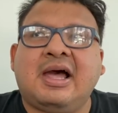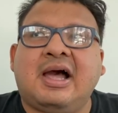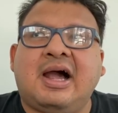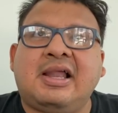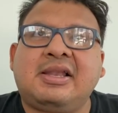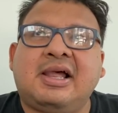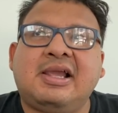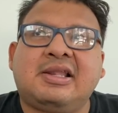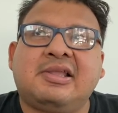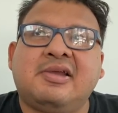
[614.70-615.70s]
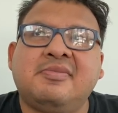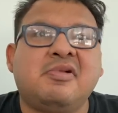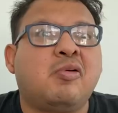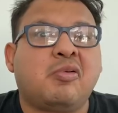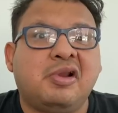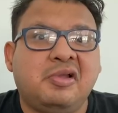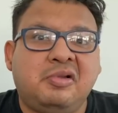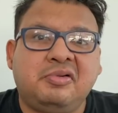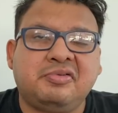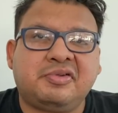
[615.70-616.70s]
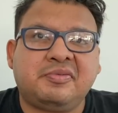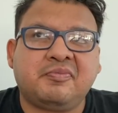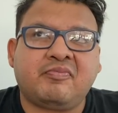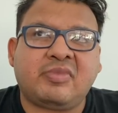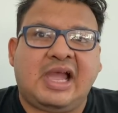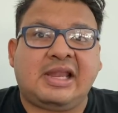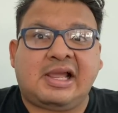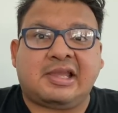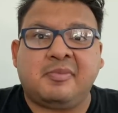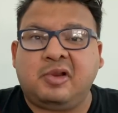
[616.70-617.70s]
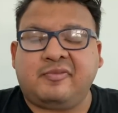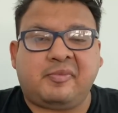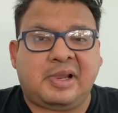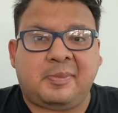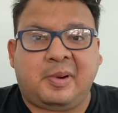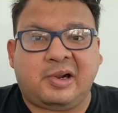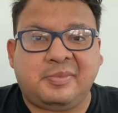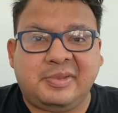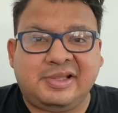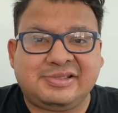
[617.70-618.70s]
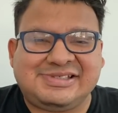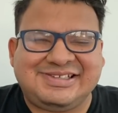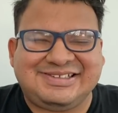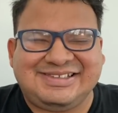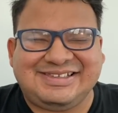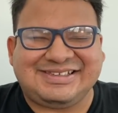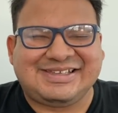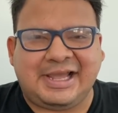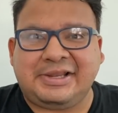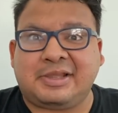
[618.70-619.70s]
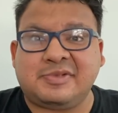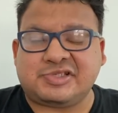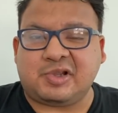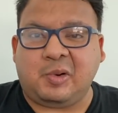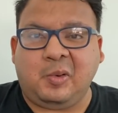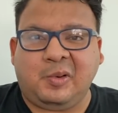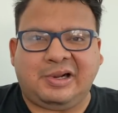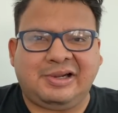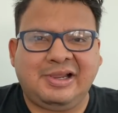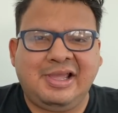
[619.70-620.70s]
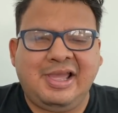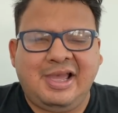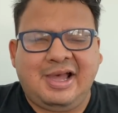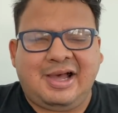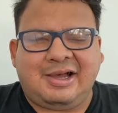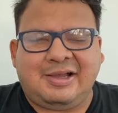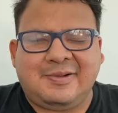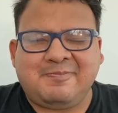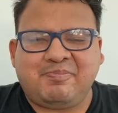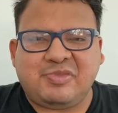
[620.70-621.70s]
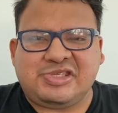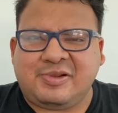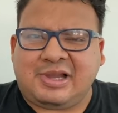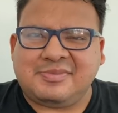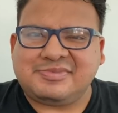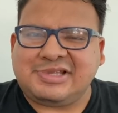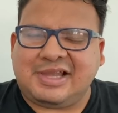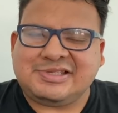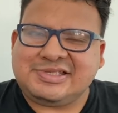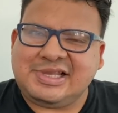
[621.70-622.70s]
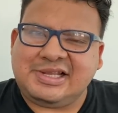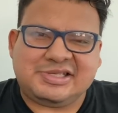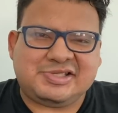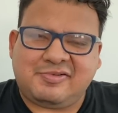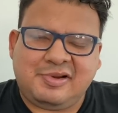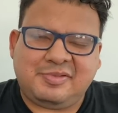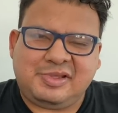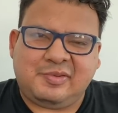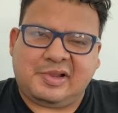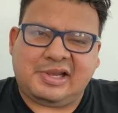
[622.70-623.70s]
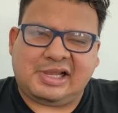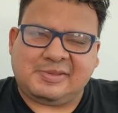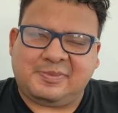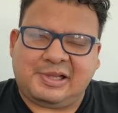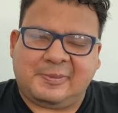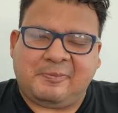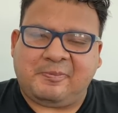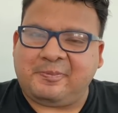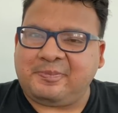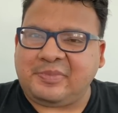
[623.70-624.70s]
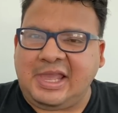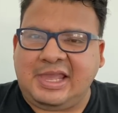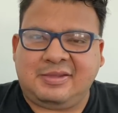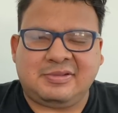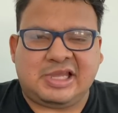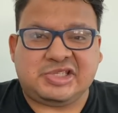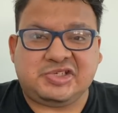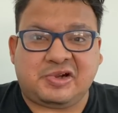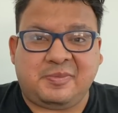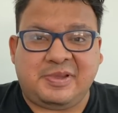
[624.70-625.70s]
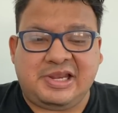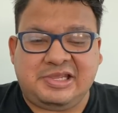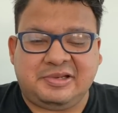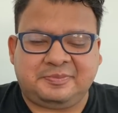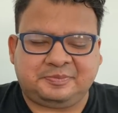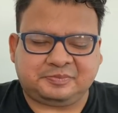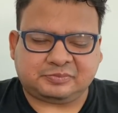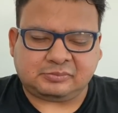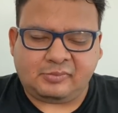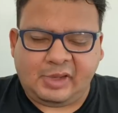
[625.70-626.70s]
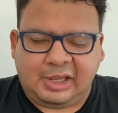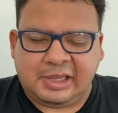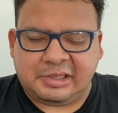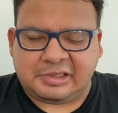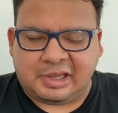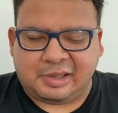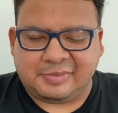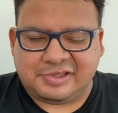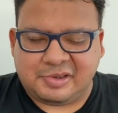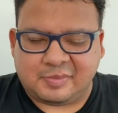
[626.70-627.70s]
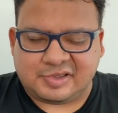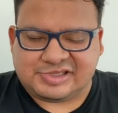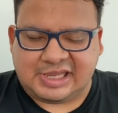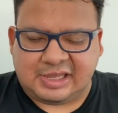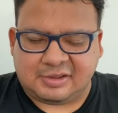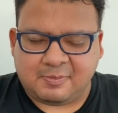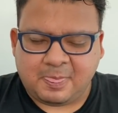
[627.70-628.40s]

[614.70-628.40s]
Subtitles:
I like them grilled. I like them all over my apartment. I like them as decor. So I have to say I disagree with you on that, but hey, it's your opinion. And comment number 10.